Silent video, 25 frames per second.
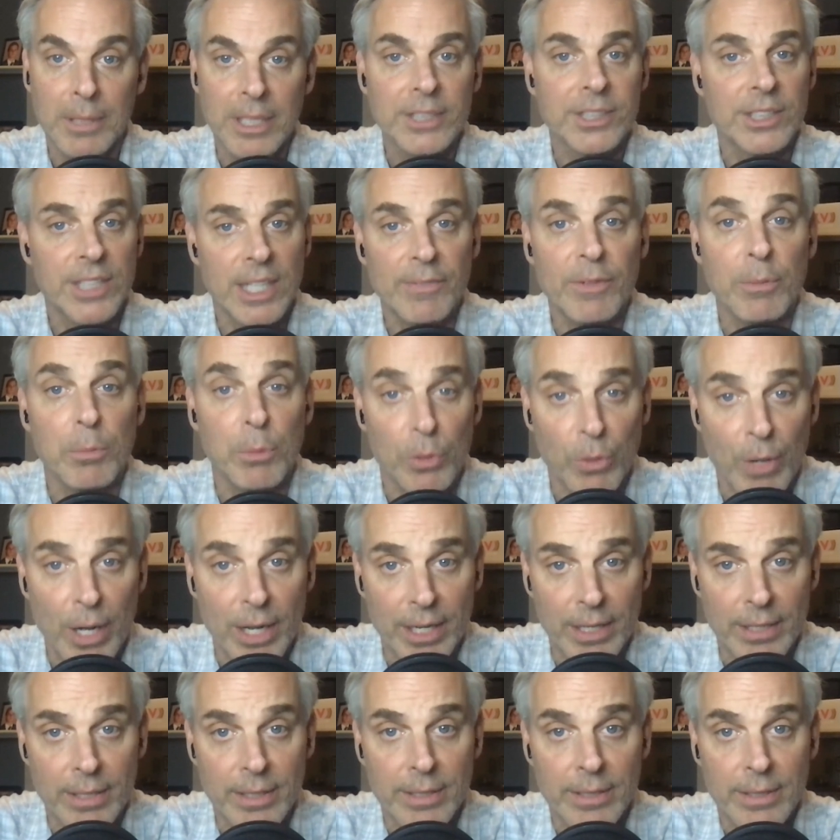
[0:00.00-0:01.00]
But let's give him
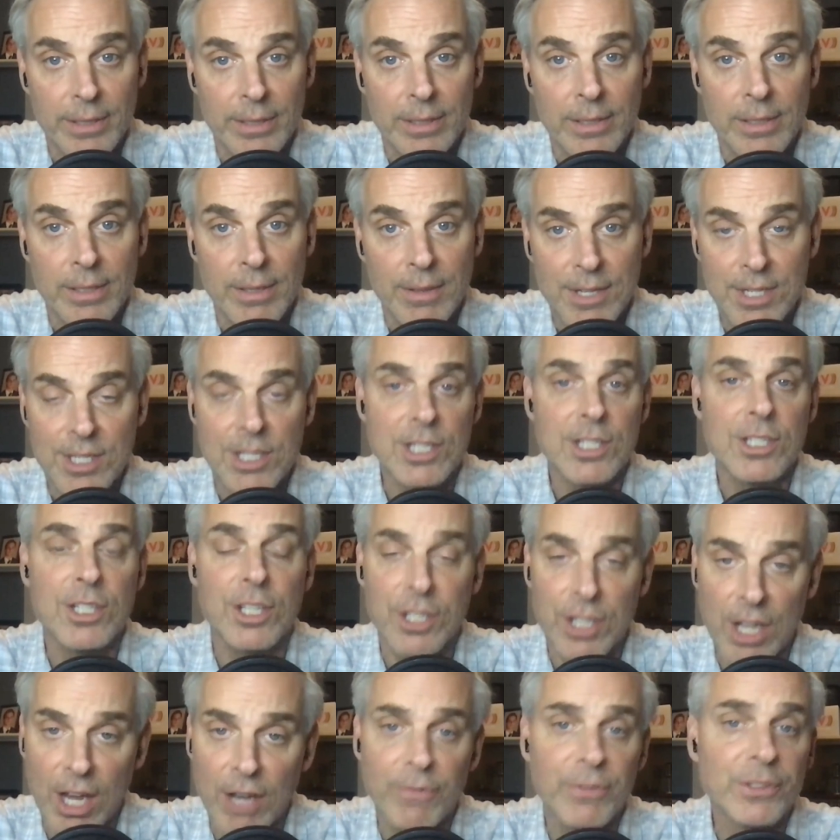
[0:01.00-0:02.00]
credit. This
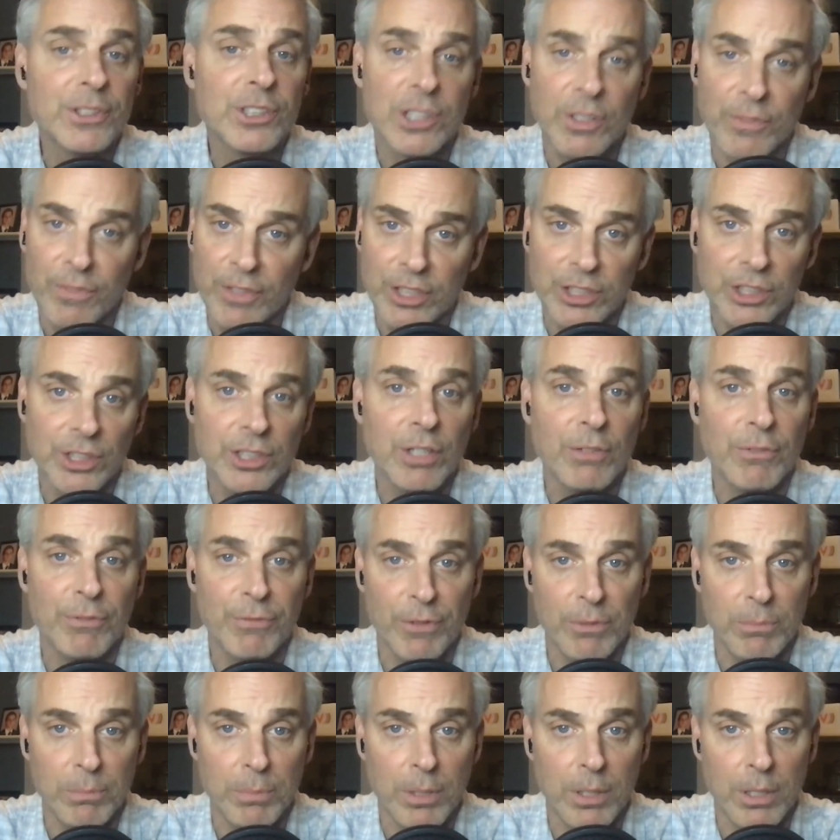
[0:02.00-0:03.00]
is the toughest division
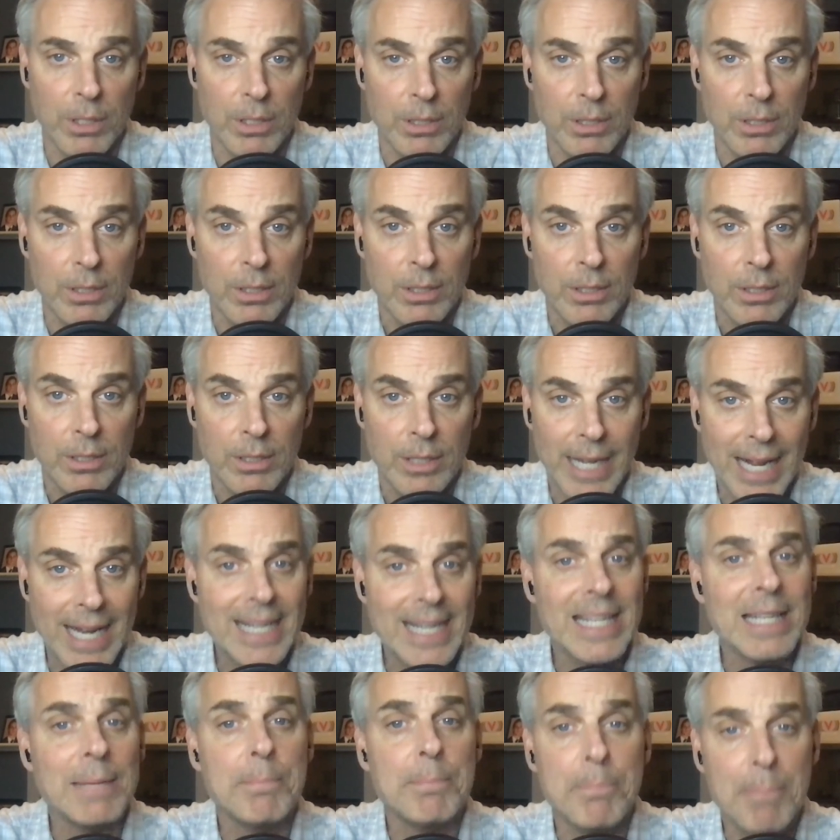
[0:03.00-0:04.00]
in football,
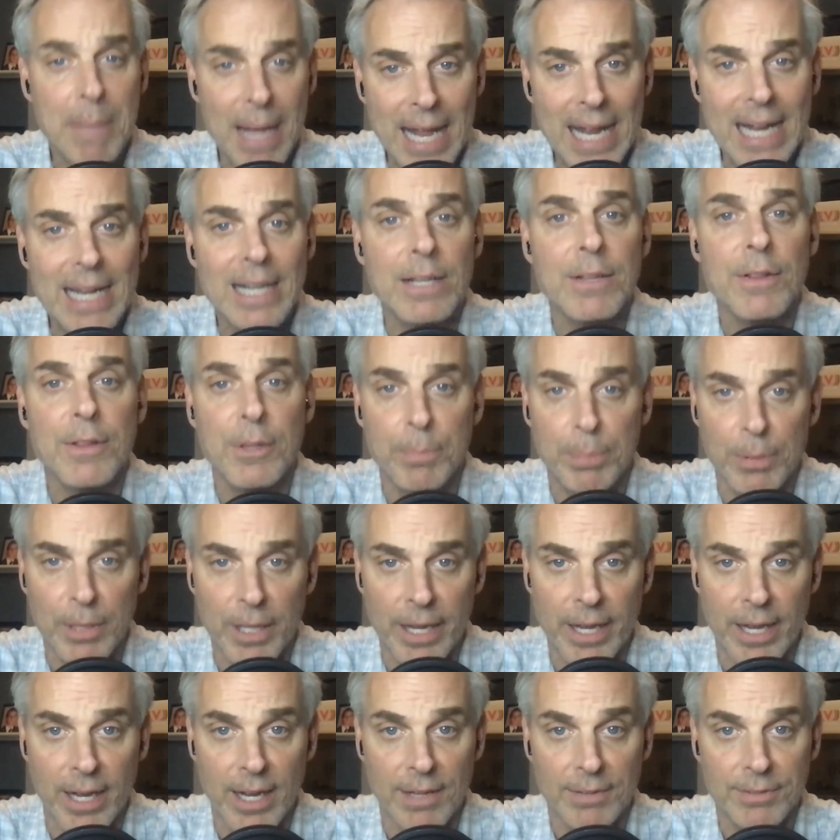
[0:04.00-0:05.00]
and he made the
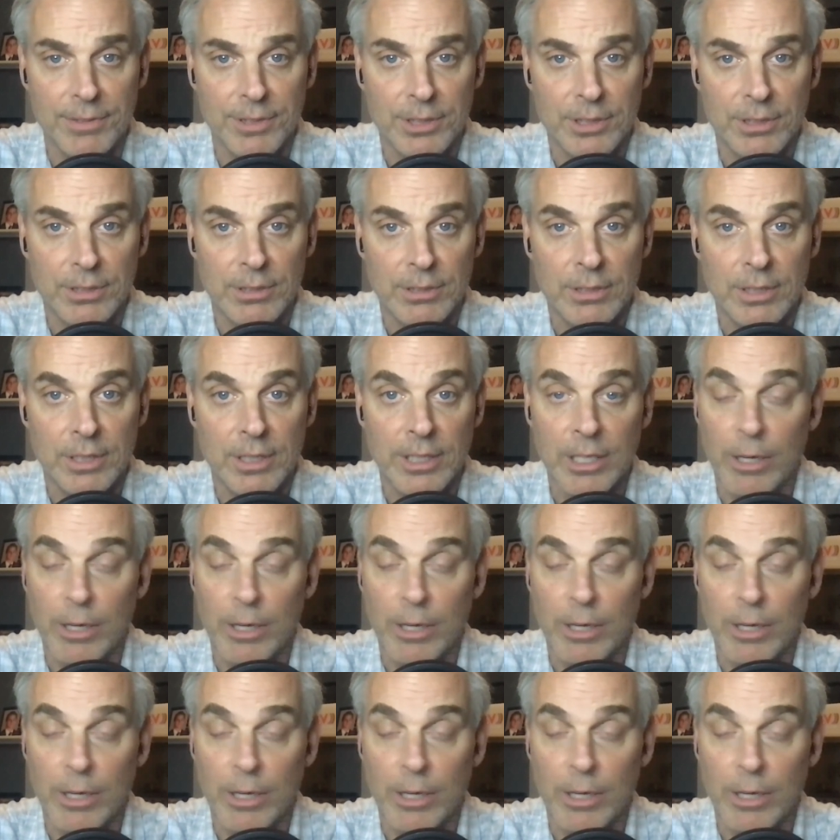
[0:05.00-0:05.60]
playoffs.